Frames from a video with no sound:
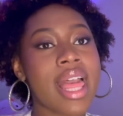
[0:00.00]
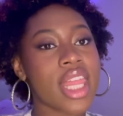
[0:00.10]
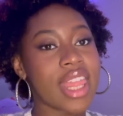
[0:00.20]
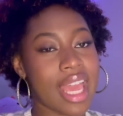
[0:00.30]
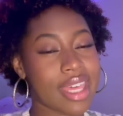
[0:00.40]

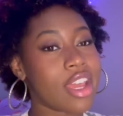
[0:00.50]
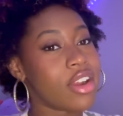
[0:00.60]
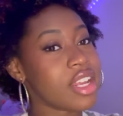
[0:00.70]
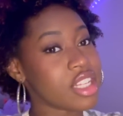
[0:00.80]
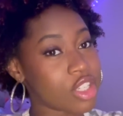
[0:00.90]
that
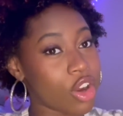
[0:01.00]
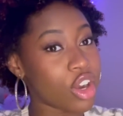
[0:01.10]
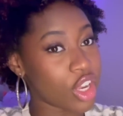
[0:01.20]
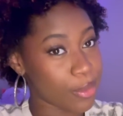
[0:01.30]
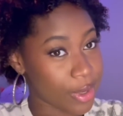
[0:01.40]
Carrie is
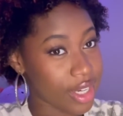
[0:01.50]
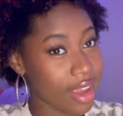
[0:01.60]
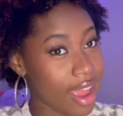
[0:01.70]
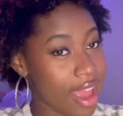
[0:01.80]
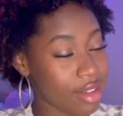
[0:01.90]
currently working
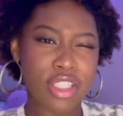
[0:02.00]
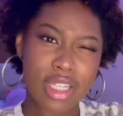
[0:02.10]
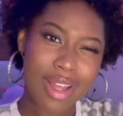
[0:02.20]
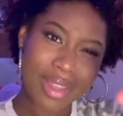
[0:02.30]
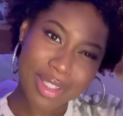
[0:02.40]
at. See
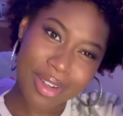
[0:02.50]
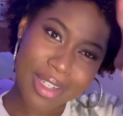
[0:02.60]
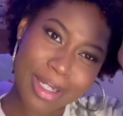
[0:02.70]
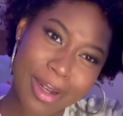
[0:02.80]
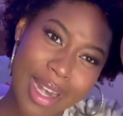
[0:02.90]
how things are
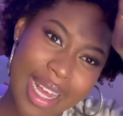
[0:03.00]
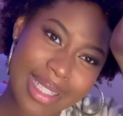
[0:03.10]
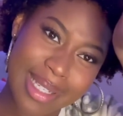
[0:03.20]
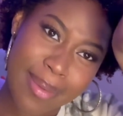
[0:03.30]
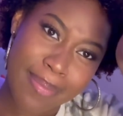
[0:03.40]

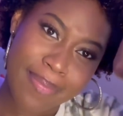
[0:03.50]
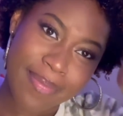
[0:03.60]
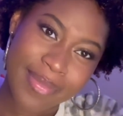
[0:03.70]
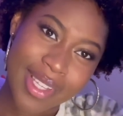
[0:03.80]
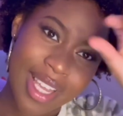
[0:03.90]
interconnected?
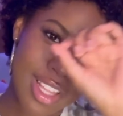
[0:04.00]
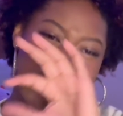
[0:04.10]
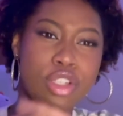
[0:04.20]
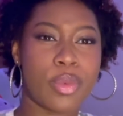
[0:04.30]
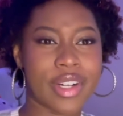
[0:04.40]

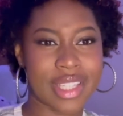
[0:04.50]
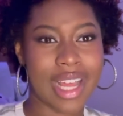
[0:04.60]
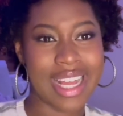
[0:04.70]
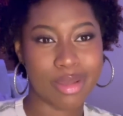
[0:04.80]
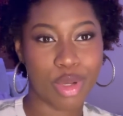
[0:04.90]
This is worse than
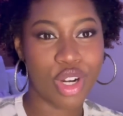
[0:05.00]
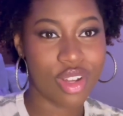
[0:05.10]
Gossip Girl.